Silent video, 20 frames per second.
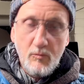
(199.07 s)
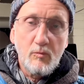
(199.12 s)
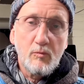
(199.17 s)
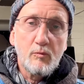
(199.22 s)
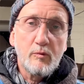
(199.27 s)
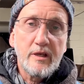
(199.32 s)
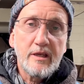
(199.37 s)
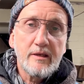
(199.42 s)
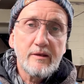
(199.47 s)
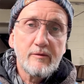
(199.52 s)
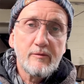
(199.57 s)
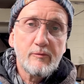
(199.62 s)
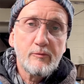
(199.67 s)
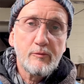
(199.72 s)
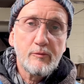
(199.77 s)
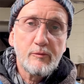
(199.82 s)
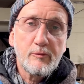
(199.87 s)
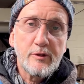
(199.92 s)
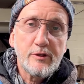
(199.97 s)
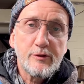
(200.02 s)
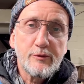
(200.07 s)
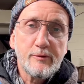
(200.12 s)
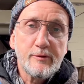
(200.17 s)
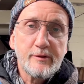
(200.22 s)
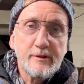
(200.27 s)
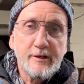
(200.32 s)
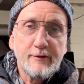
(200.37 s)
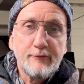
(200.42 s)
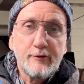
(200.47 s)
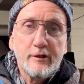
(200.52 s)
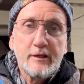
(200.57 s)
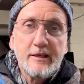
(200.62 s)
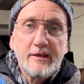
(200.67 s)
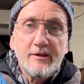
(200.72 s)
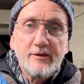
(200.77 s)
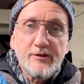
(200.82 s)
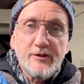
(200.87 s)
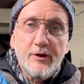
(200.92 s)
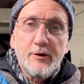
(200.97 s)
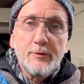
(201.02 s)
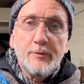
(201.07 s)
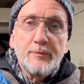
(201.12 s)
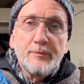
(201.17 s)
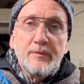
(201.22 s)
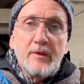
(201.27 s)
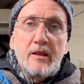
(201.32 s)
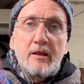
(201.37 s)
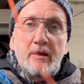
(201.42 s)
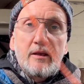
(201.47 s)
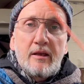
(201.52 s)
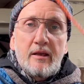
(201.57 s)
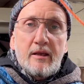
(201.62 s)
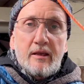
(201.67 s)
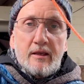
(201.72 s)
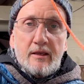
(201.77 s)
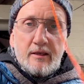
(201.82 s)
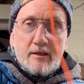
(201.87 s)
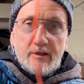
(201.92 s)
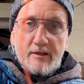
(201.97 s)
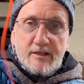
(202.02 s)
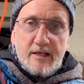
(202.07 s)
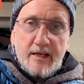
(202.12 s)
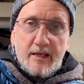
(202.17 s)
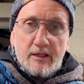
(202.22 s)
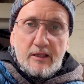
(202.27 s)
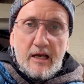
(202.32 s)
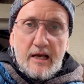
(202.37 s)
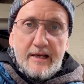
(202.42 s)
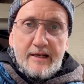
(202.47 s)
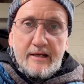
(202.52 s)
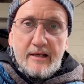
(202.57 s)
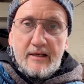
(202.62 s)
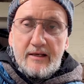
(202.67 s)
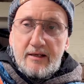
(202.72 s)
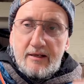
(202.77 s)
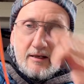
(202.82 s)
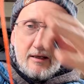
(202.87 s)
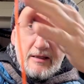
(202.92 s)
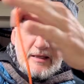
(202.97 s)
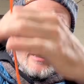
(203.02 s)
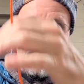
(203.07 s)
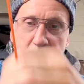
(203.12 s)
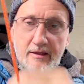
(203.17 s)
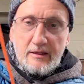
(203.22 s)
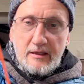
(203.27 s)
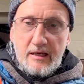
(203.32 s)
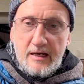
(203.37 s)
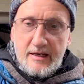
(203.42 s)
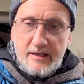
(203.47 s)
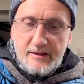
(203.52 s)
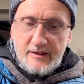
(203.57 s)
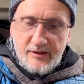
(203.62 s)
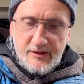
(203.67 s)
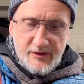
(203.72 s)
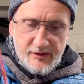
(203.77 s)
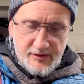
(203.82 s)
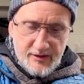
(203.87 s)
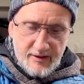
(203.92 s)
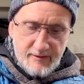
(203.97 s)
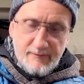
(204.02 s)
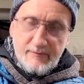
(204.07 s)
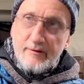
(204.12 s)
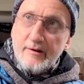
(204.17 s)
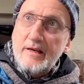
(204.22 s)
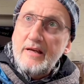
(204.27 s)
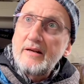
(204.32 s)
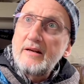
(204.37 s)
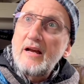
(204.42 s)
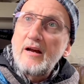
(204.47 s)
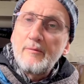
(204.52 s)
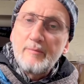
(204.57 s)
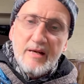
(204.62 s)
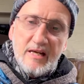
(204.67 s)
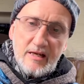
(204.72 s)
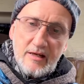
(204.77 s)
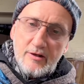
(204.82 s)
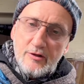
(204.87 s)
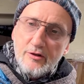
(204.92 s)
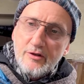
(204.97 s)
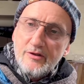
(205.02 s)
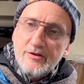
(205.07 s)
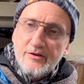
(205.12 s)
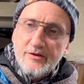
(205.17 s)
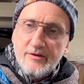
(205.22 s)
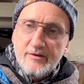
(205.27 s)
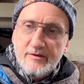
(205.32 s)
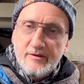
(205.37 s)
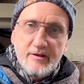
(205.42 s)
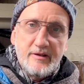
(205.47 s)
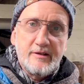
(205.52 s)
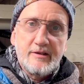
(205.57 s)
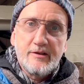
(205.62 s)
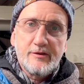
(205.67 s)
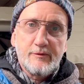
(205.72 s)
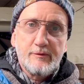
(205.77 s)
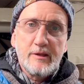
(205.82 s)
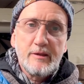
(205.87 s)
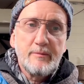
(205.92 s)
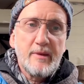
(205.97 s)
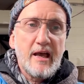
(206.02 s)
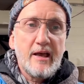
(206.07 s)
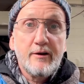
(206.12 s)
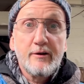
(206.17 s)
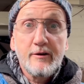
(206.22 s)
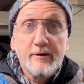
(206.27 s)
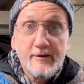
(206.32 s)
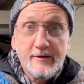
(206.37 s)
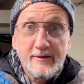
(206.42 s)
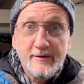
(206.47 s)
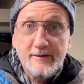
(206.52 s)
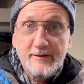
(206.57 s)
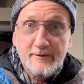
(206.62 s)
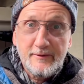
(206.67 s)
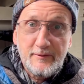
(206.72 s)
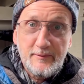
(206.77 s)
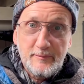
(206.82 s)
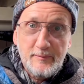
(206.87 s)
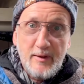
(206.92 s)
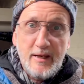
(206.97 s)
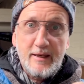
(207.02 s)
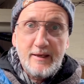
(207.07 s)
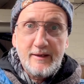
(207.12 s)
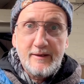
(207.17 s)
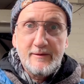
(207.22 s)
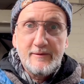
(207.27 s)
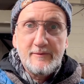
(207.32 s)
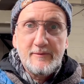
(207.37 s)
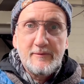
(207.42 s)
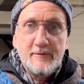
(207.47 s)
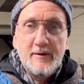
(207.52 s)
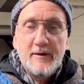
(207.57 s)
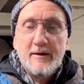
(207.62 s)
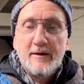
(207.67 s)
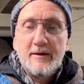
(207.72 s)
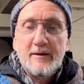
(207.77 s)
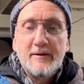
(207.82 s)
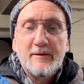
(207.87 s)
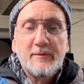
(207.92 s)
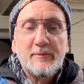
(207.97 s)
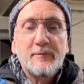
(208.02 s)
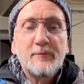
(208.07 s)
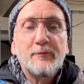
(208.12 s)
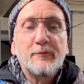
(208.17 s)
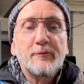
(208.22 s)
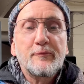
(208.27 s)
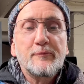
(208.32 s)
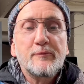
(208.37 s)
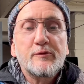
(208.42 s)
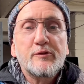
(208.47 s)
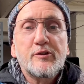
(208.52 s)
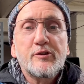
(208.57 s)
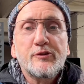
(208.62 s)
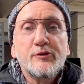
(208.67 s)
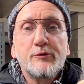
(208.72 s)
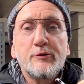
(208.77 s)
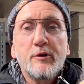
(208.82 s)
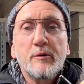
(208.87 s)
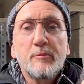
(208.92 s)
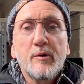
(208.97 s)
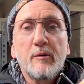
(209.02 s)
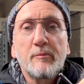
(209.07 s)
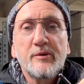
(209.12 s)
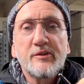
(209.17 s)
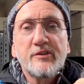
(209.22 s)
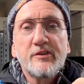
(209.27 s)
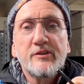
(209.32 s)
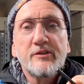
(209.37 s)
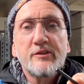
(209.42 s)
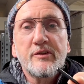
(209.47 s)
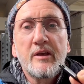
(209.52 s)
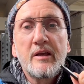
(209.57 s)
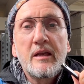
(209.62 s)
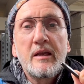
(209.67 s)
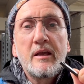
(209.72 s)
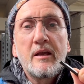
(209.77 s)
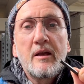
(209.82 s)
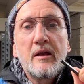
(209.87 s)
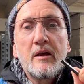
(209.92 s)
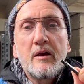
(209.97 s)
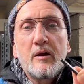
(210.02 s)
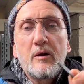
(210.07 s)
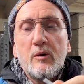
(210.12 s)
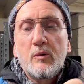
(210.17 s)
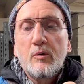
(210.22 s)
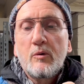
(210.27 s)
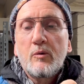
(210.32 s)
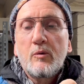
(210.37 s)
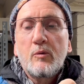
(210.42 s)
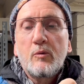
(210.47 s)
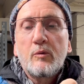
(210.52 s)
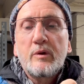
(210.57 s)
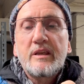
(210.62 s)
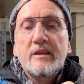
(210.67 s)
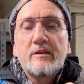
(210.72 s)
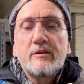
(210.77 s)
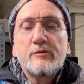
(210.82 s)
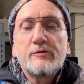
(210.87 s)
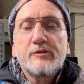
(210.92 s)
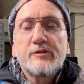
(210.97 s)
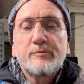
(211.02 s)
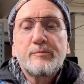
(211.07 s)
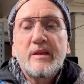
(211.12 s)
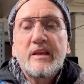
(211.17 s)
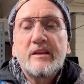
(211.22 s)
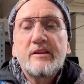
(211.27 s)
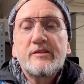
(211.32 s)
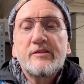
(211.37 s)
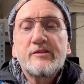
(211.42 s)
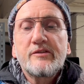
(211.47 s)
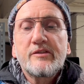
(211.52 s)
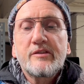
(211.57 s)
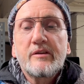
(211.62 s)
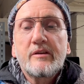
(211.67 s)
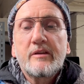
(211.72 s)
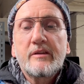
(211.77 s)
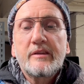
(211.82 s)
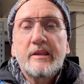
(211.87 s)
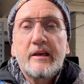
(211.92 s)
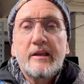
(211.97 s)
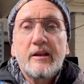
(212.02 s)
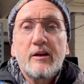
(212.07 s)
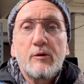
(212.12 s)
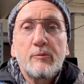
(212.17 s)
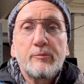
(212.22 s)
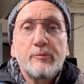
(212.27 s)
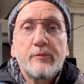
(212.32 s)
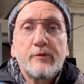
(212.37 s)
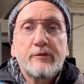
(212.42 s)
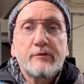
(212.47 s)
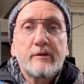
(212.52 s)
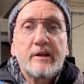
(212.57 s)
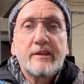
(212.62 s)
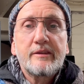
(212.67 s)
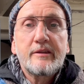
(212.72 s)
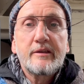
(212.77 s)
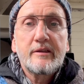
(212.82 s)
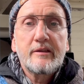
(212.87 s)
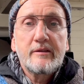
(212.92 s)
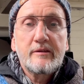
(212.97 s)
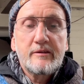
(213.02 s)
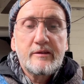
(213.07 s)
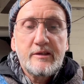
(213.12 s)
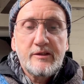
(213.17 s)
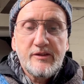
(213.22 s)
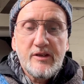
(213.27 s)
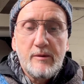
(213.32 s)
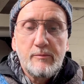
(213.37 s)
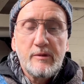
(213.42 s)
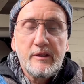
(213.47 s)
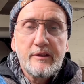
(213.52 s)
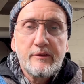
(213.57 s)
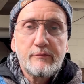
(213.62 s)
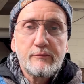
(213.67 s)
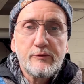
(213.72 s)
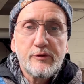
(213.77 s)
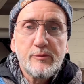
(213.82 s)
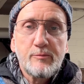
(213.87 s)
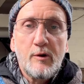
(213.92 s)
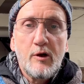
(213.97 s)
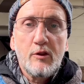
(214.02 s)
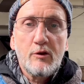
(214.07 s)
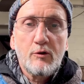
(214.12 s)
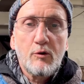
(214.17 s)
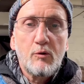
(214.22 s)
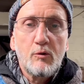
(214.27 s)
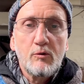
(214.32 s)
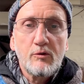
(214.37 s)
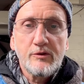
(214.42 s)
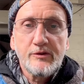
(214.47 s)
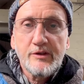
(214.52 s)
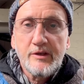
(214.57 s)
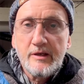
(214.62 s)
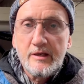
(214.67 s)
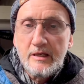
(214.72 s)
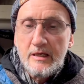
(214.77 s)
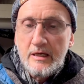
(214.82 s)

we do it differently. So you take a length of line. This is, I forget how many inches. It doesn't really matter. Make it to suit your purposes. We use pins that help thread the assembly through smaller holes.